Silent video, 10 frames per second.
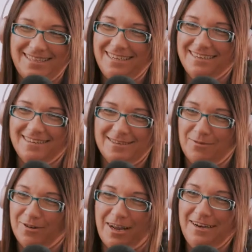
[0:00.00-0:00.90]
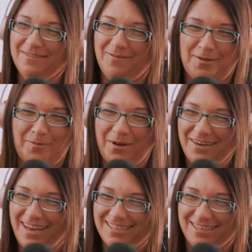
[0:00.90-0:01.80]
That's it. So we're done with our
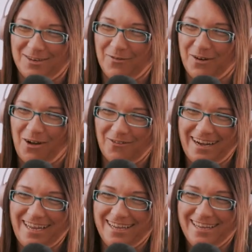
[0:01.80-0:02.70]
podcast. It's over already.